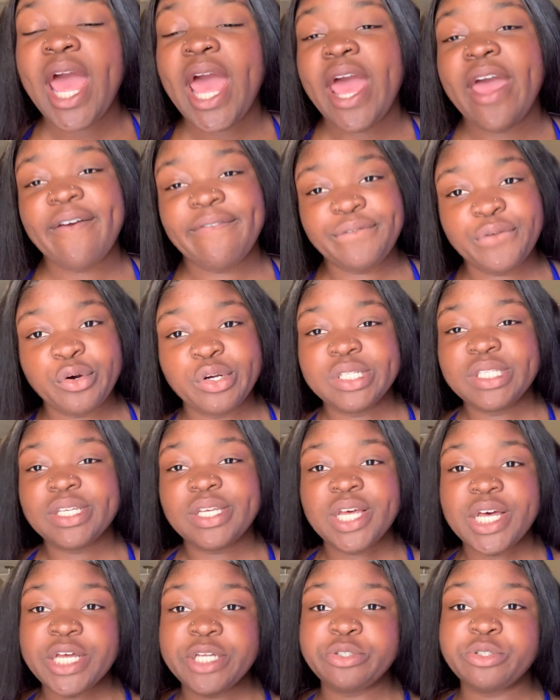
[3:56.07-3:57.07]
and
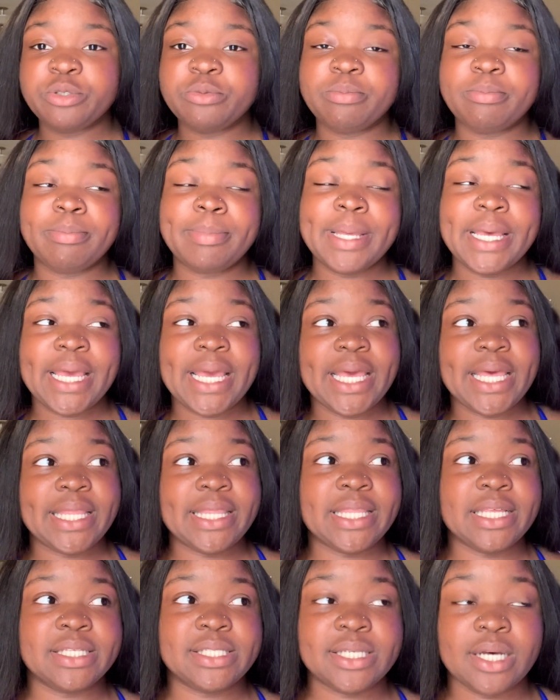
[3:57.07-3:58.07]
1400
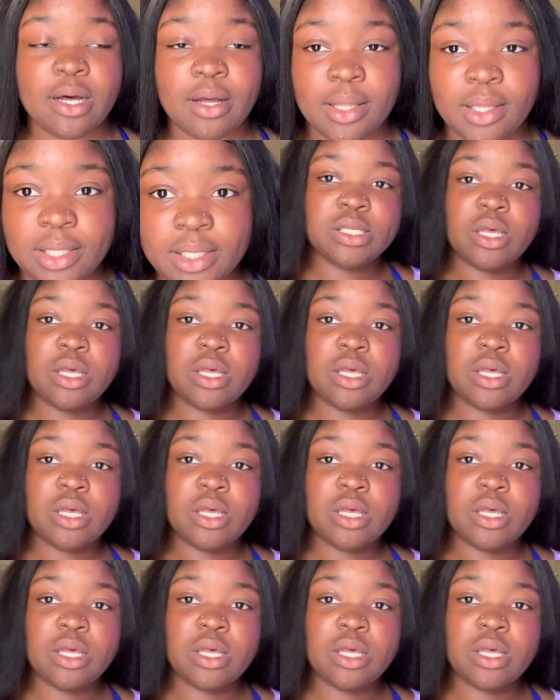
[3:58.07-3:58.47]
being the tallest.